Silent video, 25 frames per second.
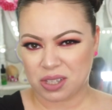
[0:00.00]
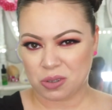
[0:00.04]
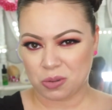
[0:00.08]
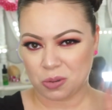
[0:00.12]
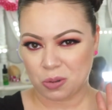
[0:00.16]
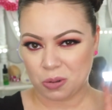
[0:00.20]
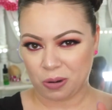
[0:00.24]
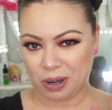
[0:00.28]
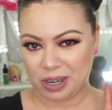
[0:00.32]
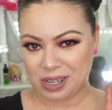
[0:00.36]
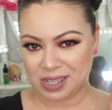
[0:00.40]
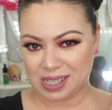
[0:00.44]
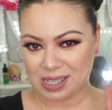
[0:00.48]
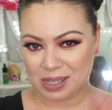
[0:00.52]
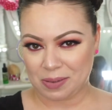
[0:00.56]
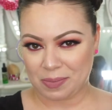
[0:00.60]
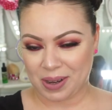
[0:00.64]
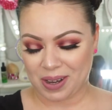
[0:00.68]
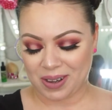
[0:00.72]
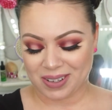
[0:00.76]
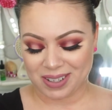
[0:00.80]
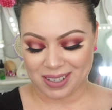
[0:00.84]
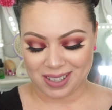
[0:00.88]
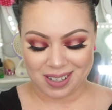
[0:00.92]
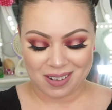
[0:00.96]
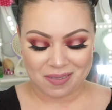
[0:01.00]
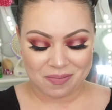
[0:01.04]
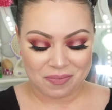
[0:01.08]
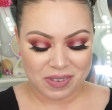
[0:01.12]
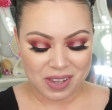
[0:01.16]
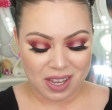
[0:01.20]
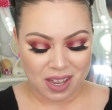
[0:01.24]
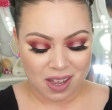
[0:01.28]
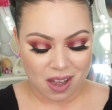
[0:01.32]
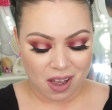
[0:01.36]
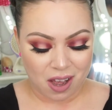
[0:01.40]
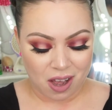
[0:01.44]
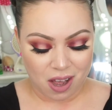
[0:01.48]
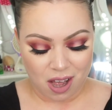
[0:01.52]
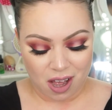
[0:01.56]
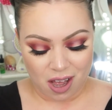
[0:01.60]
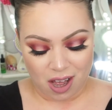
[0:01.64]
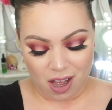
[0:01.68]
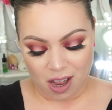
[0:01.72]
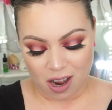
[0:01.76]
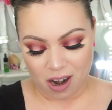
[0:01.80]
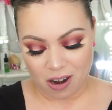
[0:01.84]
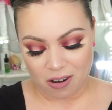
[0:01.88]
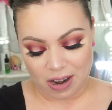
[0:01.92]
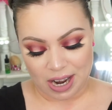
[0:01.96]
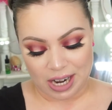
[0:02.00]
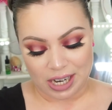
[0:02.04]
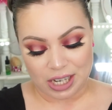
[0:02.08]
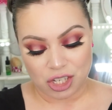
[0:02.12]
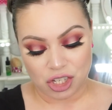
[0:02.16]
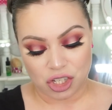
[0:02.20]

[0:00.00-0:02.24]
too crazy about it. Alrighty,